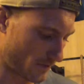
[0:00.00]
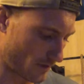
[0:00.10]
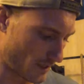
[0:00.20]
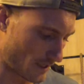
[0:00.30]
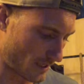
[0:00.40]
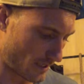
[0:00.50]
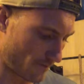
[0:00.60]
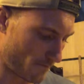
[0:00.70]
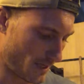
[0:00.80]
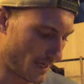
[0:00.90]
And
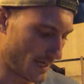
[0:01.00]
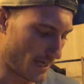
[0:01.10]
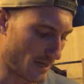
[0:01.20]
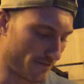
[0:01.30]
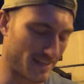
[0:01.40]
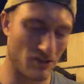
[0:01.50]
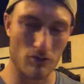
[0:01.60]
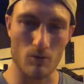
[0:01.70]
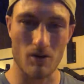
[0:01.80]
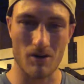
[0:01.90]
if that's too
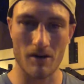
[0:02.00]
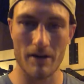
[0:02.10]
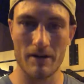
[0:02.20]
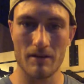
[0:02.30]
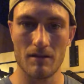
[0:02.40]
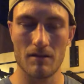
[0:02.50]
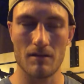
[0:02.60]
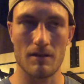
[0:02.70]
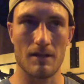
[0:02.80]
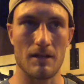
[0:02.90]
hard,
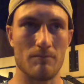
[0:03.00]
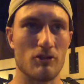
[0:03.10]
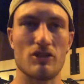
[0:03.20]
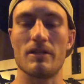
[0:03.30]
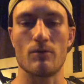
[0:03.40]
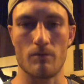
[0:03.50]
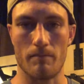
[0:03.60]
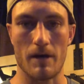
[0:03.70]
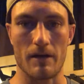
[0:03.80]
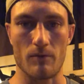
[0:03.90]
just stick with
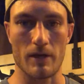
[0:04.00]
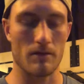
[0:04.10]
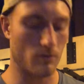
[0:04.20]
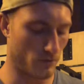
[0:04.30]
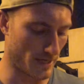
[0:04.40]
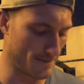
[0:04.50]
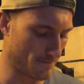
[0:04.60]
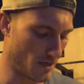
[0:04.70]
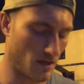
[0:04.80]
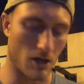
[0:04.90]
body weight, okay?
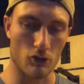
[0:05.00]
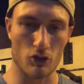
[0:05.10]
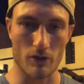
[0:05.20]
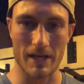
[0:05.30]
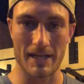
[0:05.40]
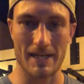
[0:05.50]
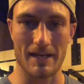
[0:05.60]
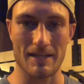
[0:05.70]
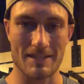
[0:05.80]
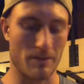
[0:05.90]
I'll show that again in
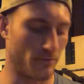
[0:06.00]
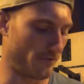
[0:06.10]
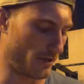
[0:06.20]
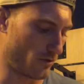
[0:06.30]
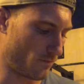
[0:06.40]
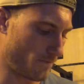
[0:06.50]
a separate video.